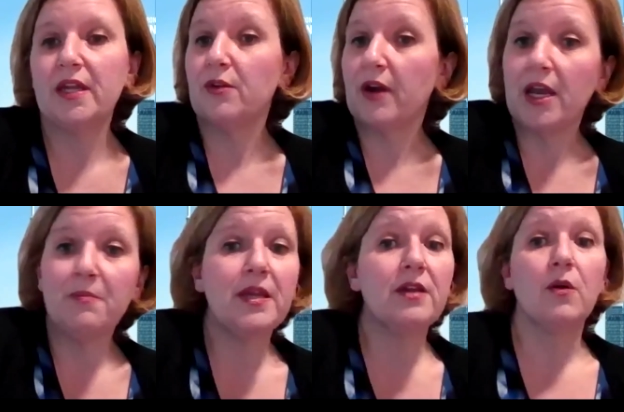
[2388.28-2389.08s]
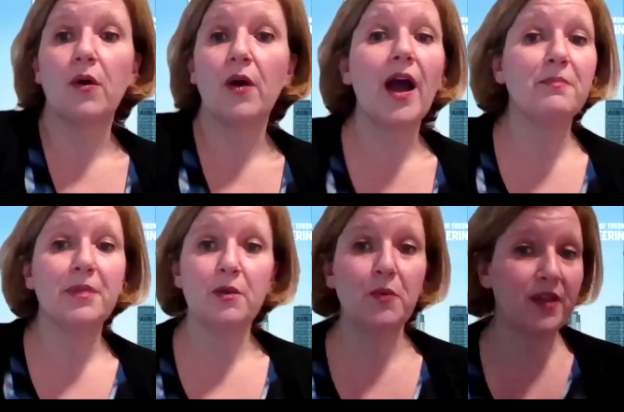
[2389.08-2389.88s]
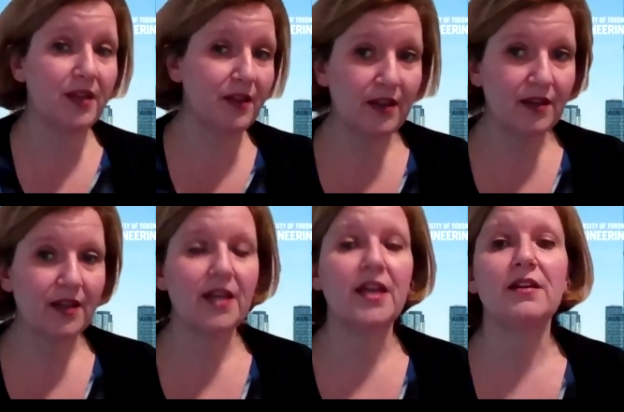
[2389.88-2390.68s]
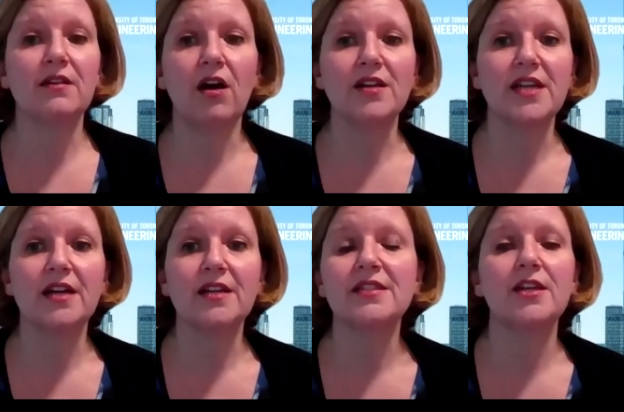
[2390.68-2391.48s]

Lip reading: either AP or IB within the Canadian context,